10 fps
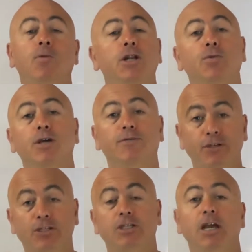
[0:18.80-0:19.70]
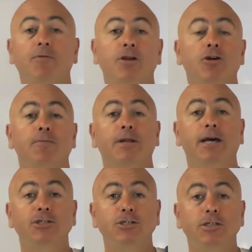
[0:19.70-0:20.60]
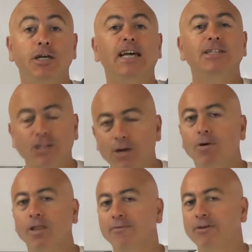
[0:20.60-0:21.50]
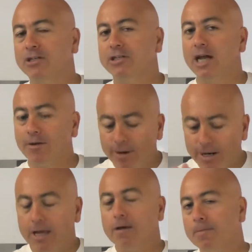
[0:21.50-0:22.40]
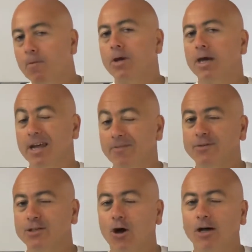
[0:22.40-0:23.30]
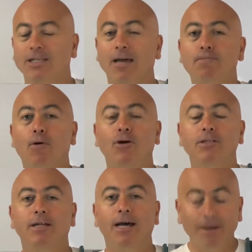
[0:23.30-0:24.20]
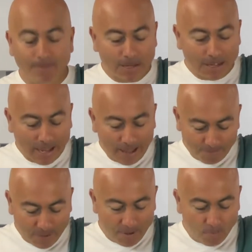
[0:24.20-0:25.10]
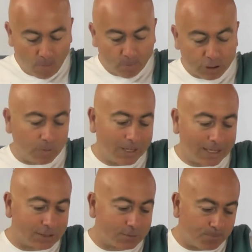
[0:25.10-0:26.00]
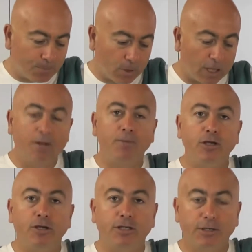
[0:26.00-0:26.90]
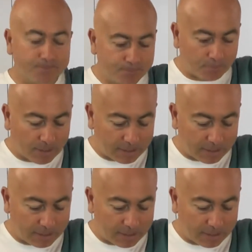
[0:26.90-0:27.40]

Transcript: We're doing a vegetarian combination, generally they're vegetarian, but we're going to emphasize that point today. And what we're doing is we're going to be using